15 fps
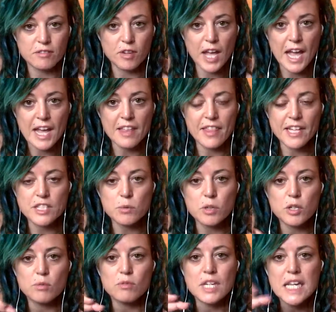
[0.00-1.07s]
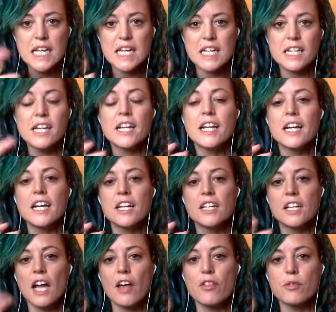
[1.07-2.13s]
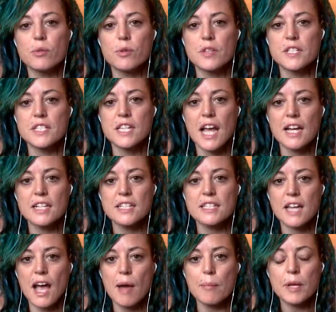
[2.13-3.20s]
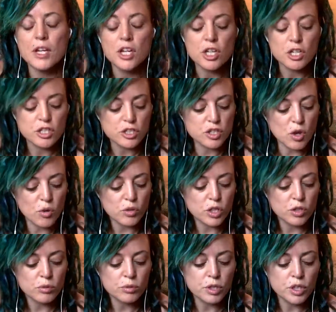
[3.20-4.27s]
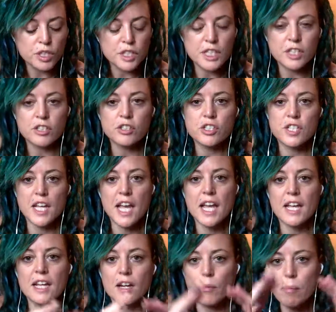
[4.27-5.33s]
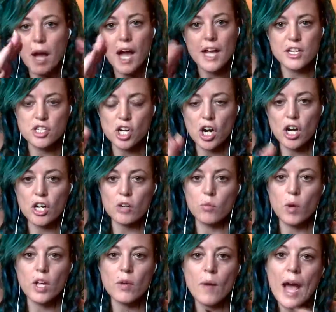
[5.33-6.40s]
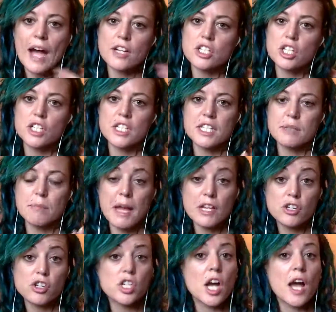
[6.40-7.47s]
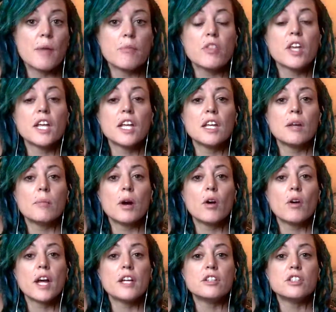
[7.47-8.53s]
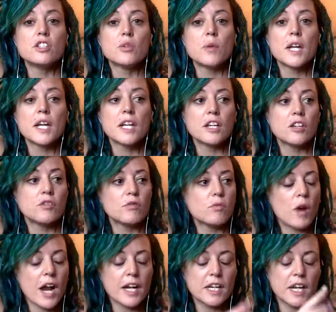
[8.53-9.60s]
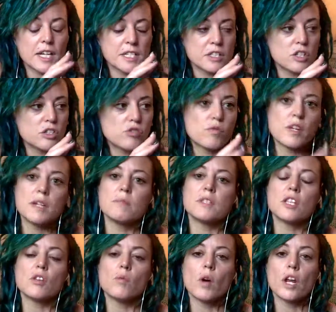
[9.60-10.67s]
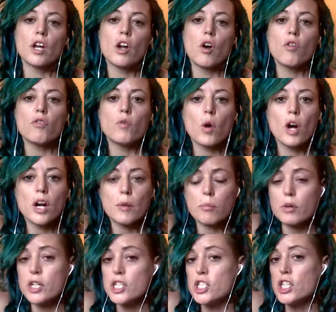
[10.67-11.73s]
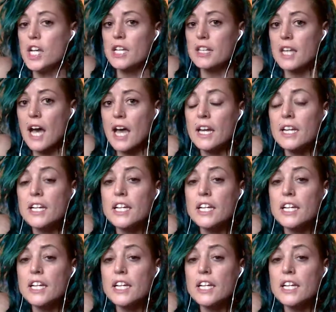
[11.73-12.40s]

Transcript: Okay, that's what you need to get through this next step. So you looked at your day in a pie chart and what you actually spend your time thinking about and doing, and you've recognized the dreams that you want to go for, and appreciate that